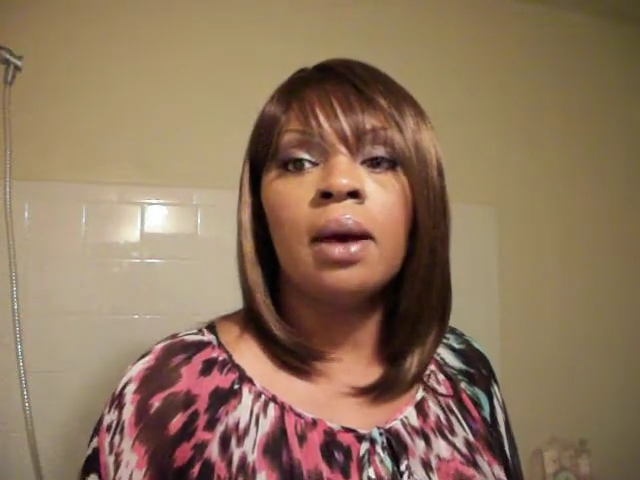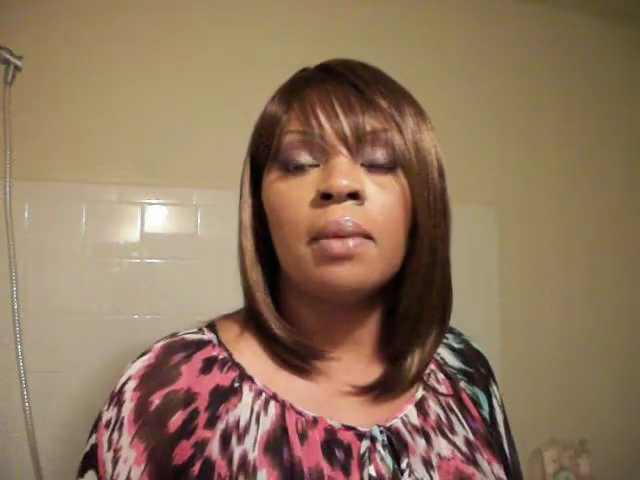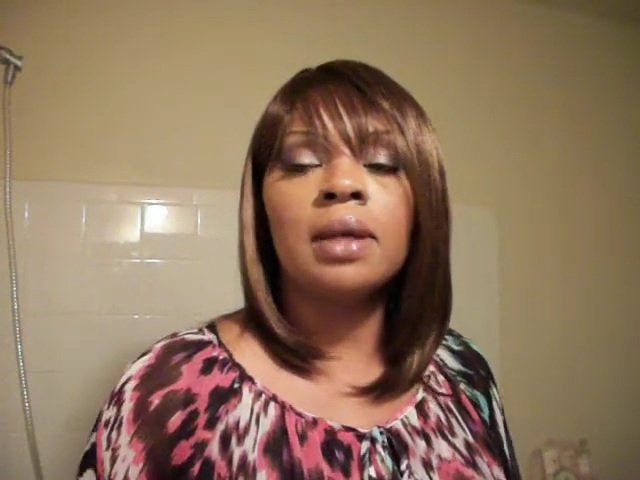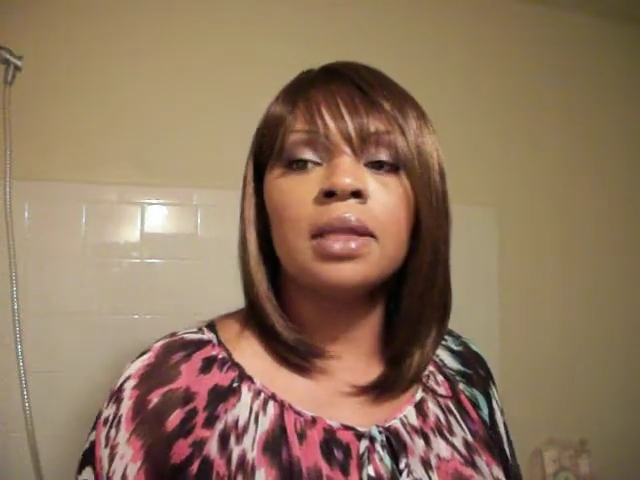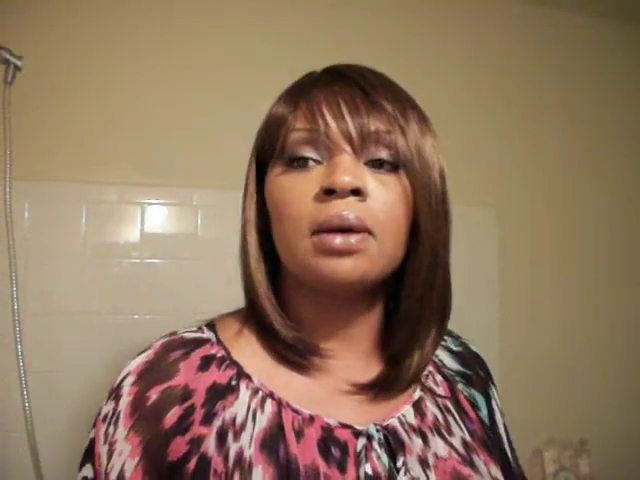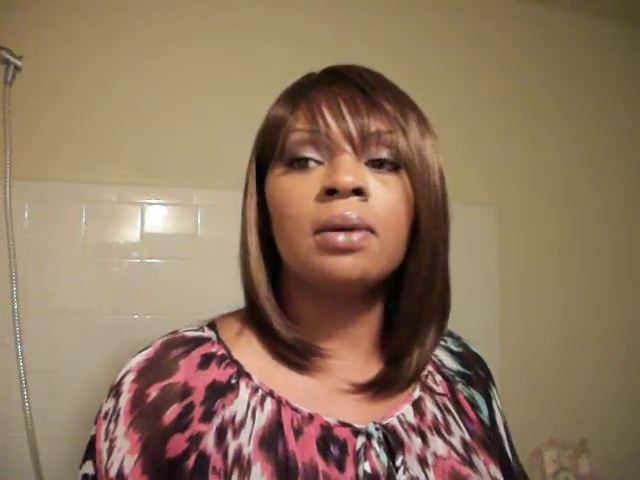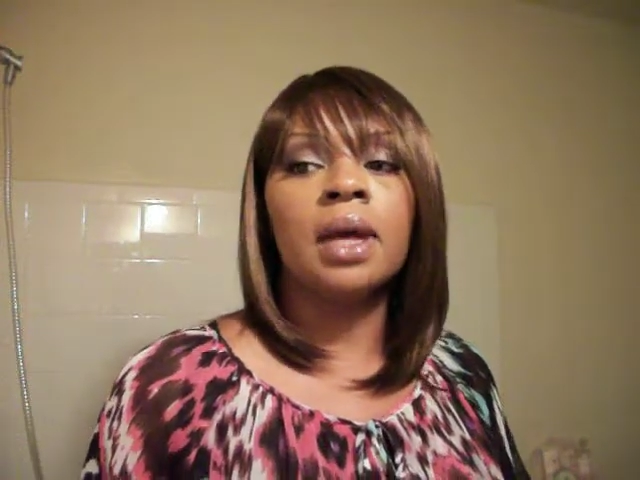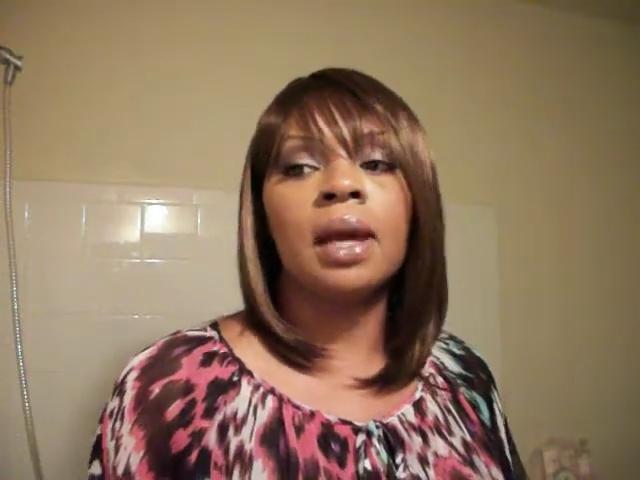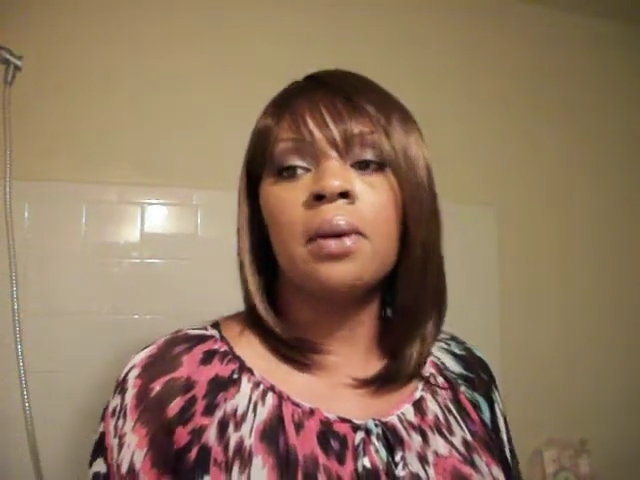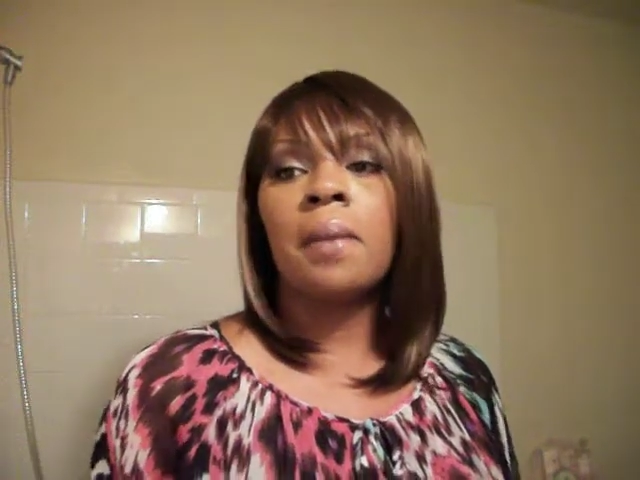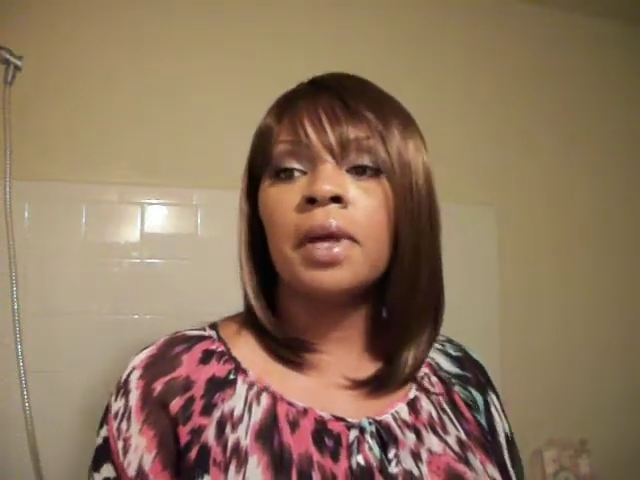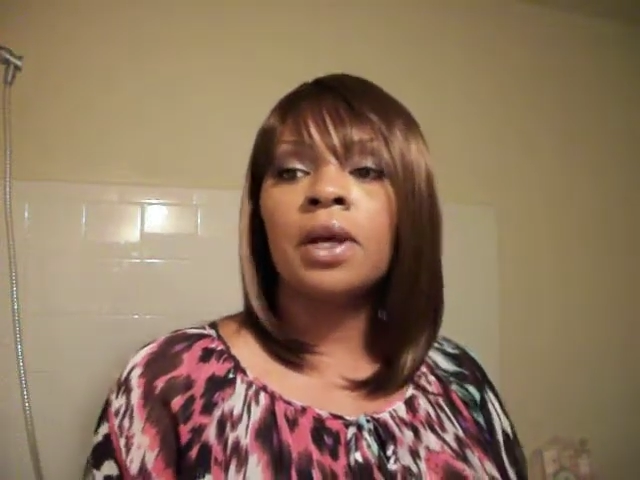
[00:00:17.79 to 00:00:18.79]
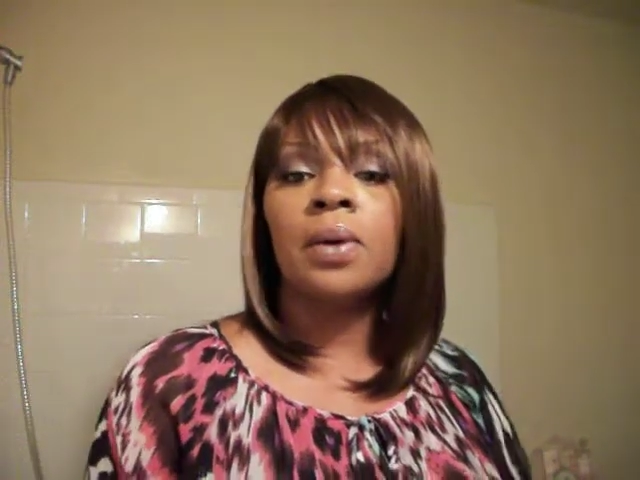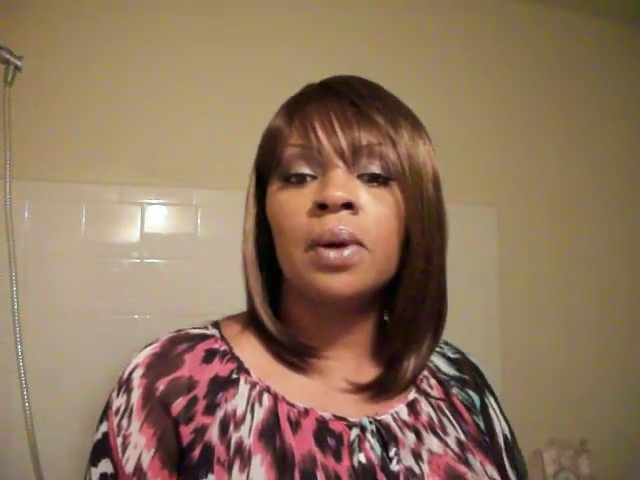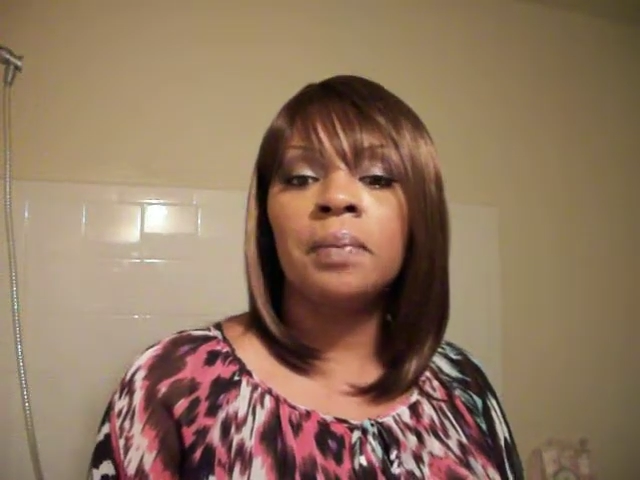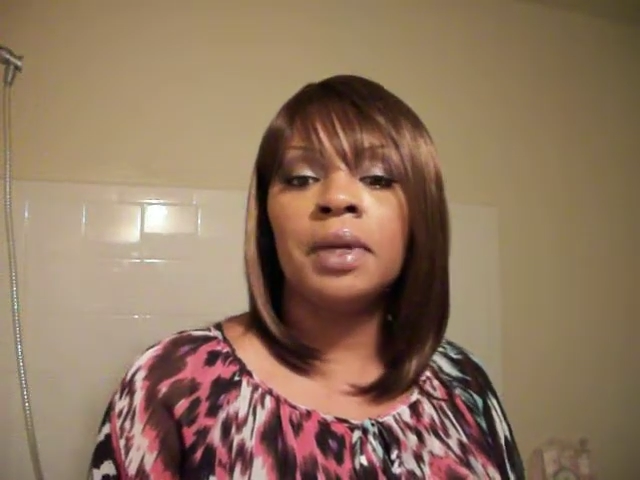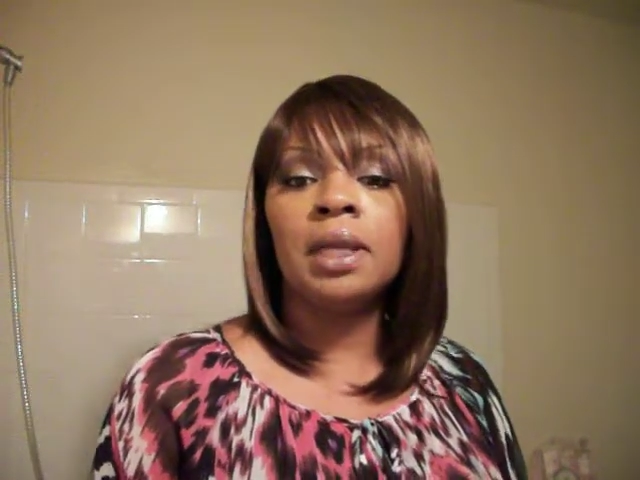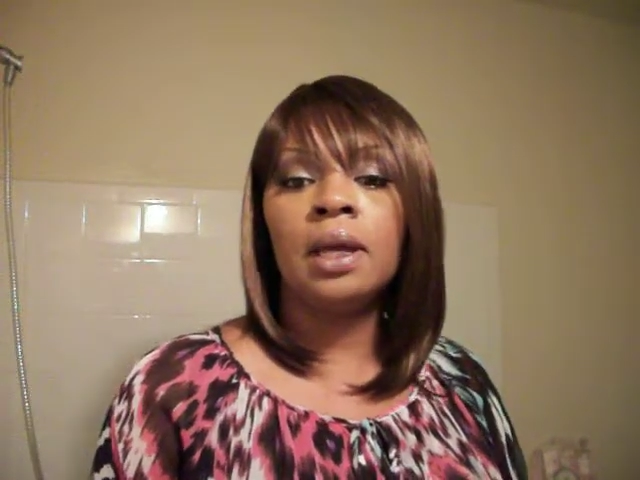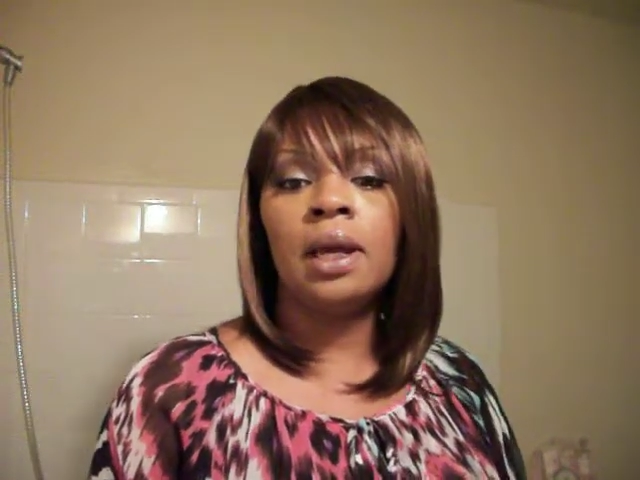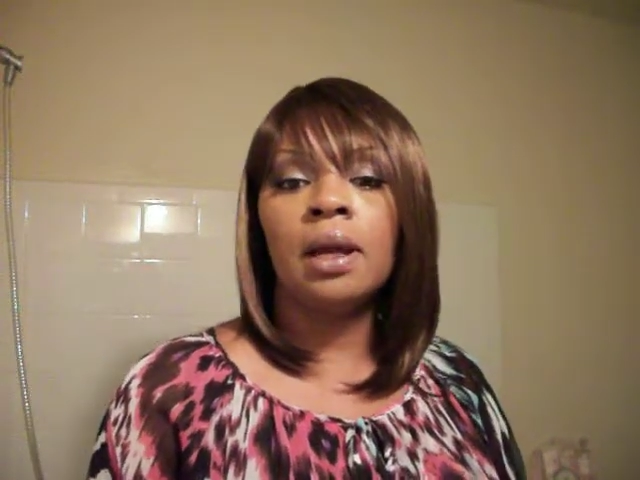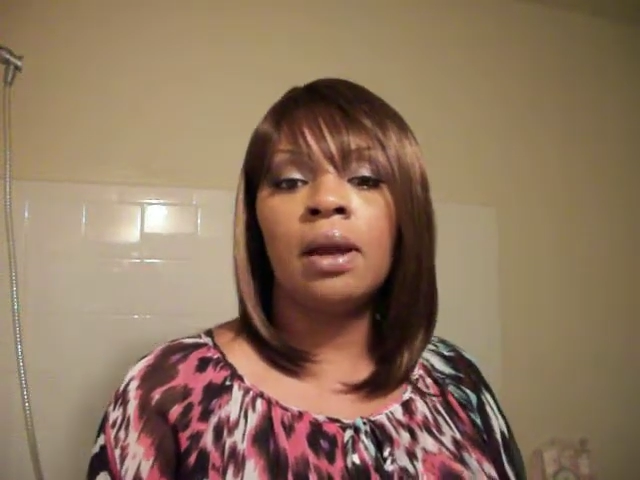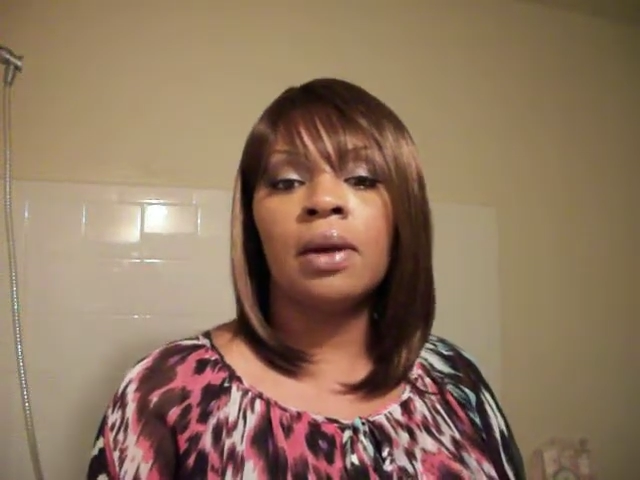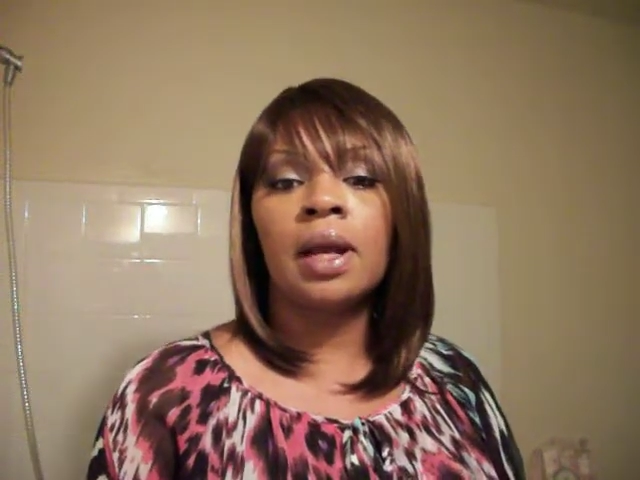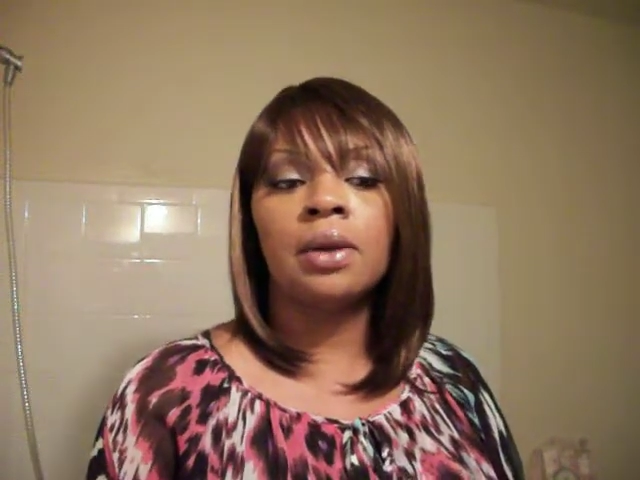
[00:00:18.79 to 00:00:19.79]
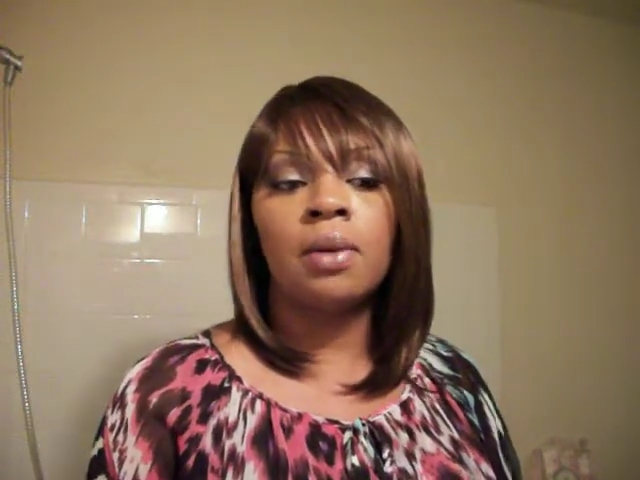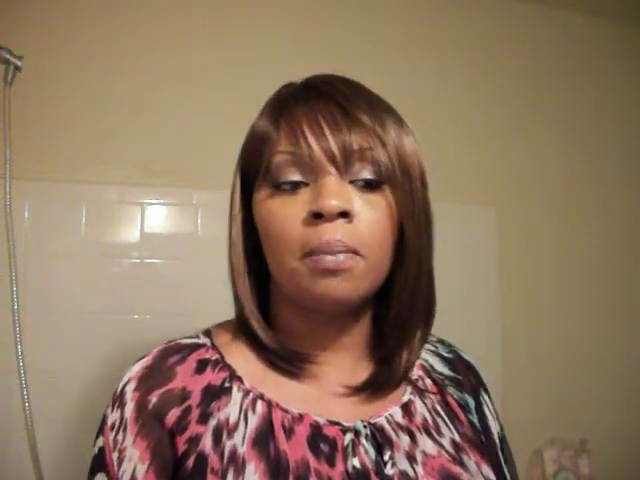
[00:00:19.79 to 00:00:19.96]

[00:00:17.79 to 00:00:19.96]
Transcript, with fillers: I was like, okay, well I'm going to go up in here and I know